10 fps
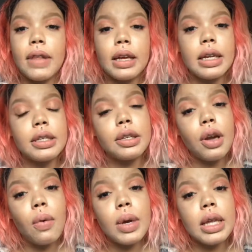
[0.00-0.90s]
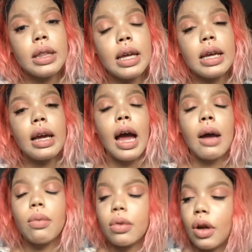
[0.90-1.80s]
they need to know anything, I
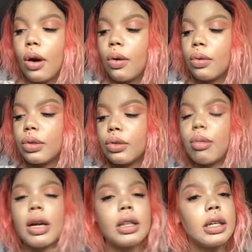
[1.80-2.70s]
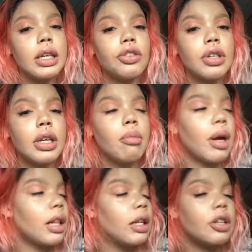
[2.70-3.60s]
will go to my clinician, and my
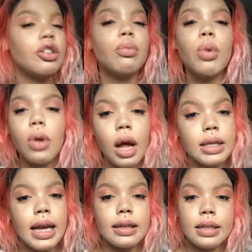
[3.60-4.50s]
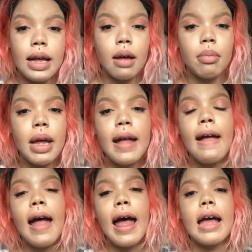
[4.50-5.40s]
clinician will contact them.
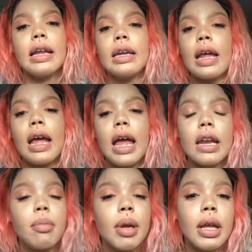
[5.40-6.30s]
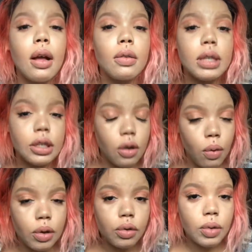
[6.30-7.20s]
And anybody else that's
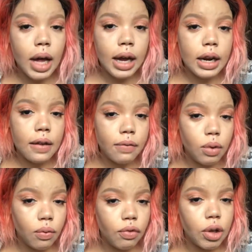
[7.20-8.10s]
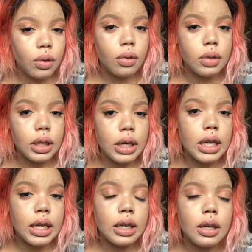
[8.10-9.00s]
going through that, if you feel the
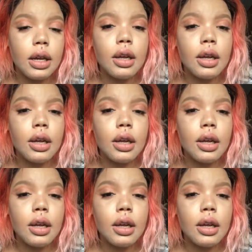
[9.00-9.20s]
need